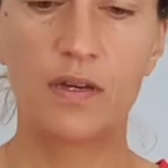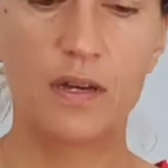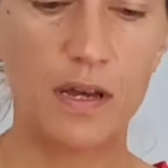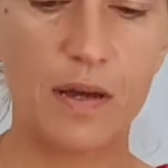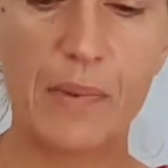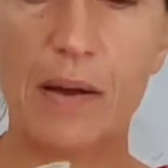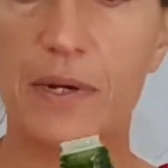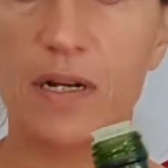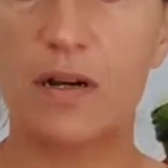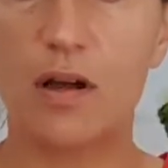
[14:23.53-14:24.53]
I'm
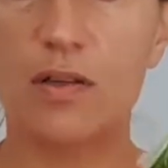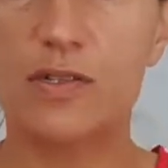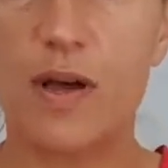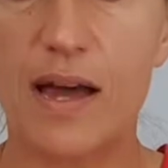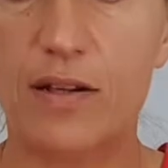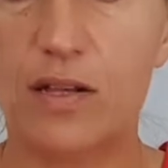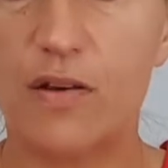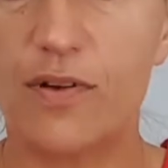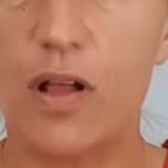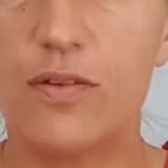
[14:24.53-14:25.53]
gonna also add a lot
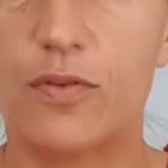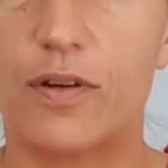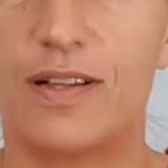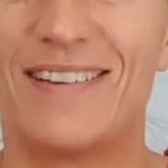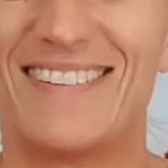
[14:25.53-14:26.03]
of olive oil